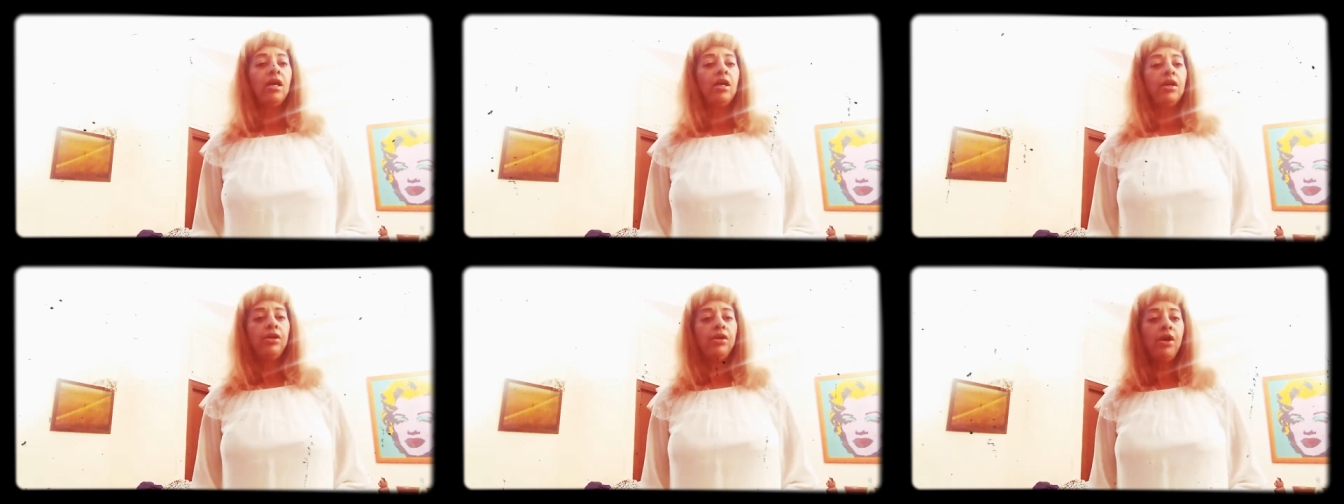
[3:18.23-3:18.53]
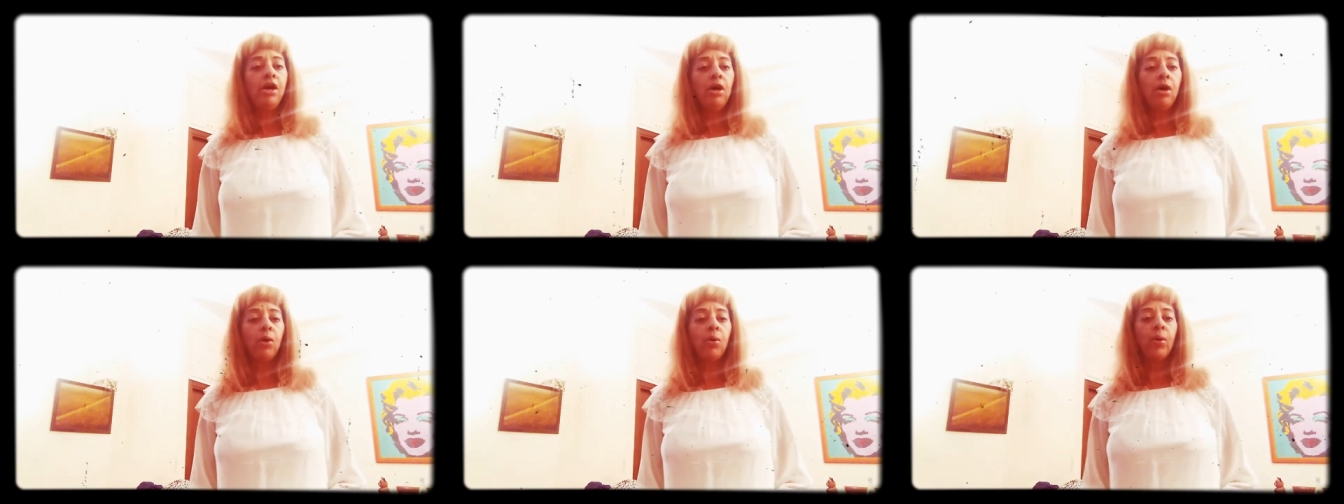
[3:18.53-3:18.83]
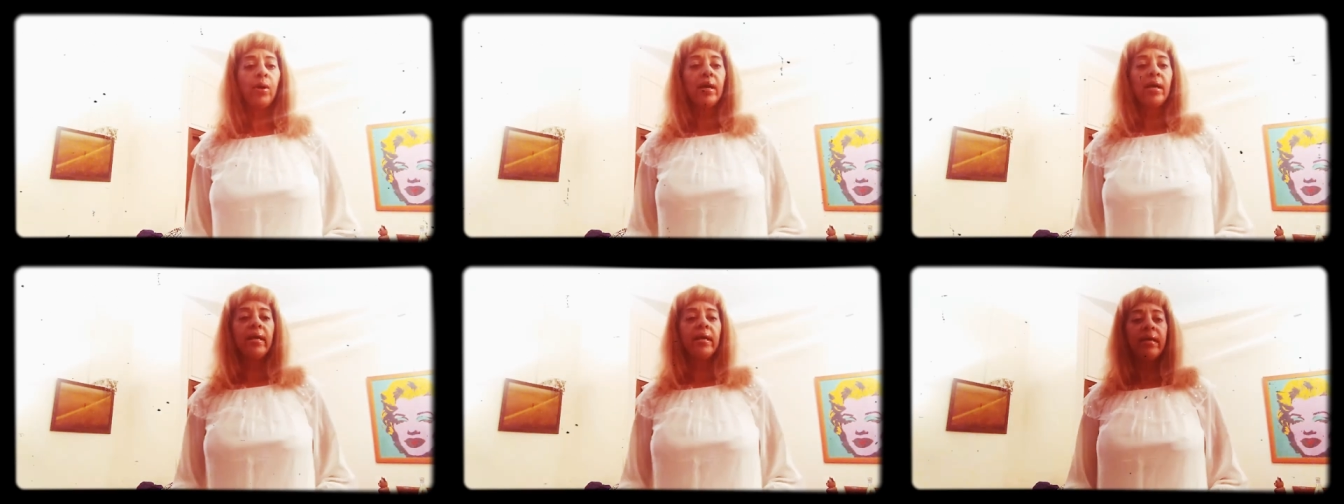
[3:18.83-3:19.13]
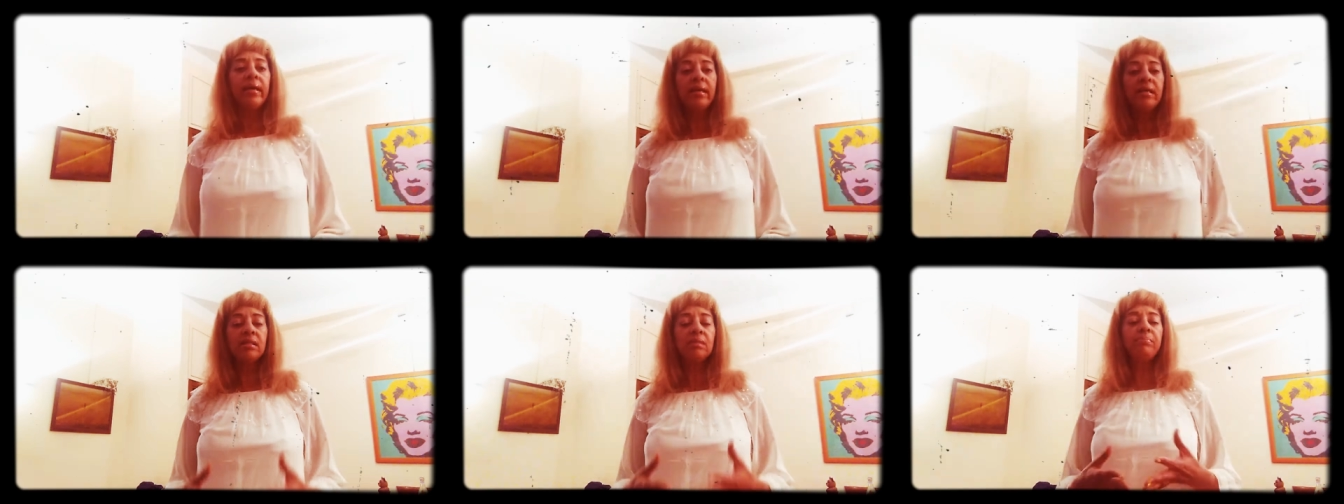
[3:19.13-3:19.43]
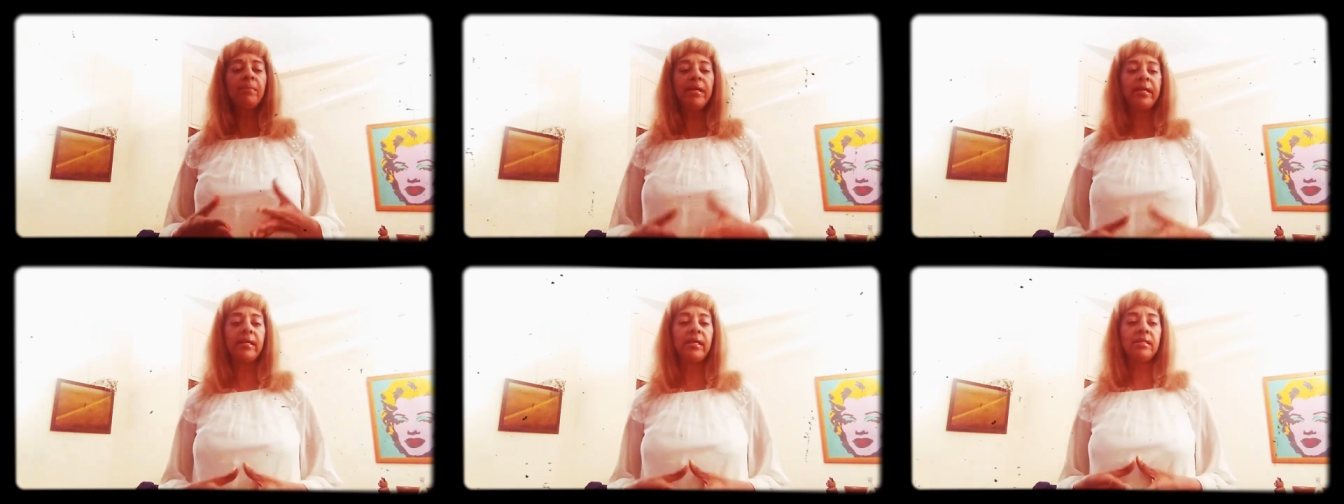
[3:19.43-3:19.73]
No, he's
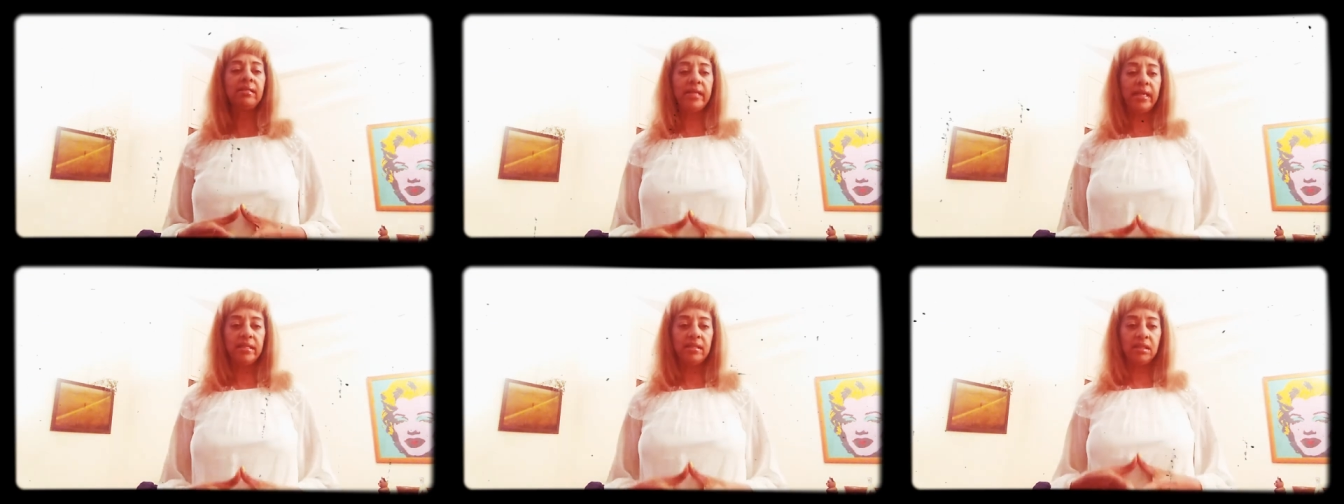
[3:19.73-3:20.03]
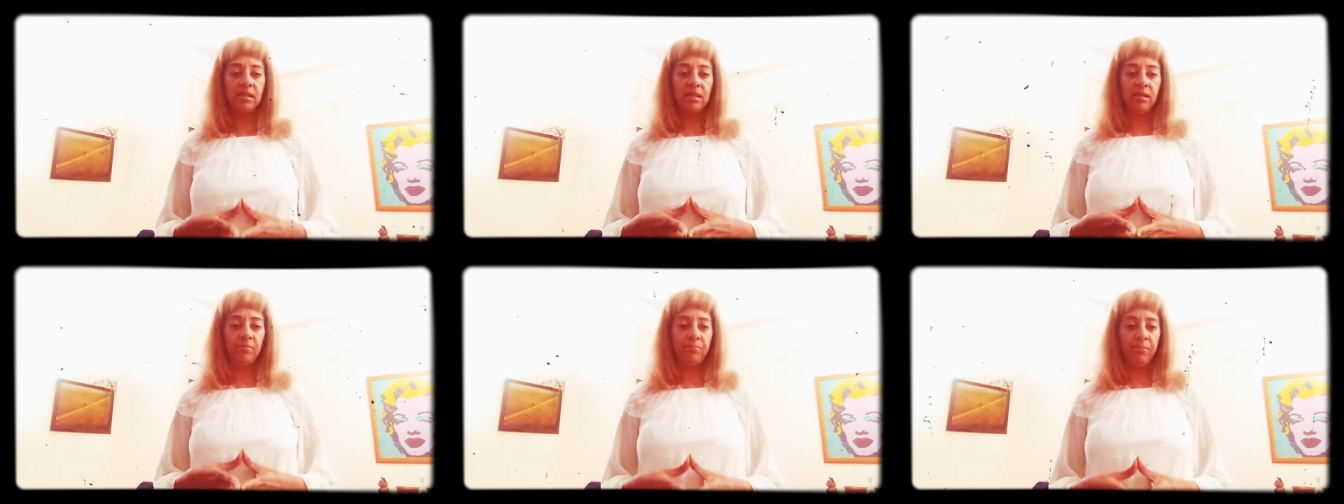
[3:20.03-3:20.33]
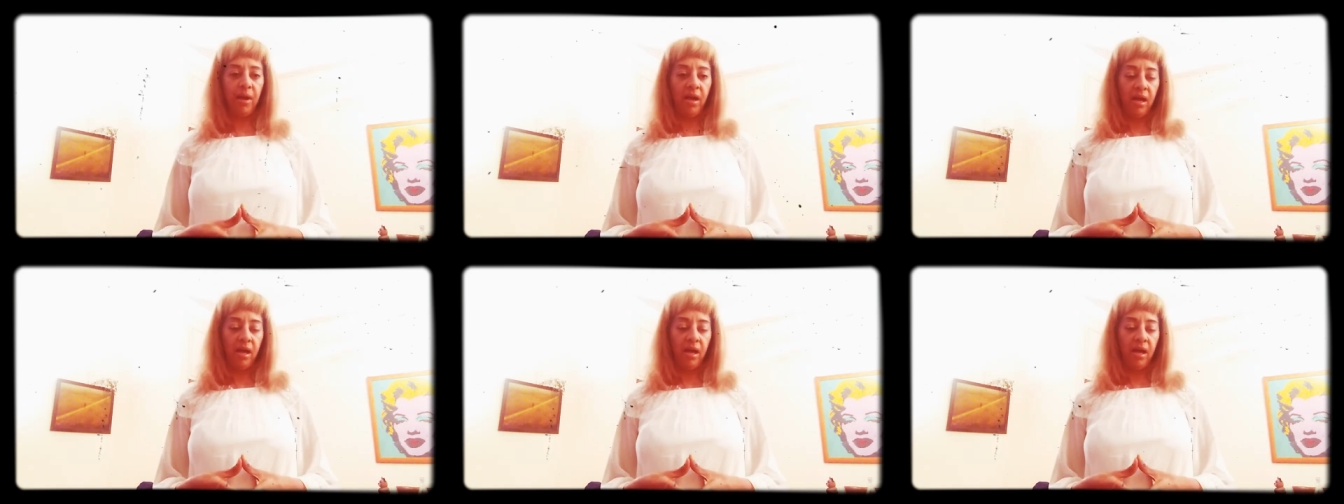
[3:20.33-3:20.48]
making dates in a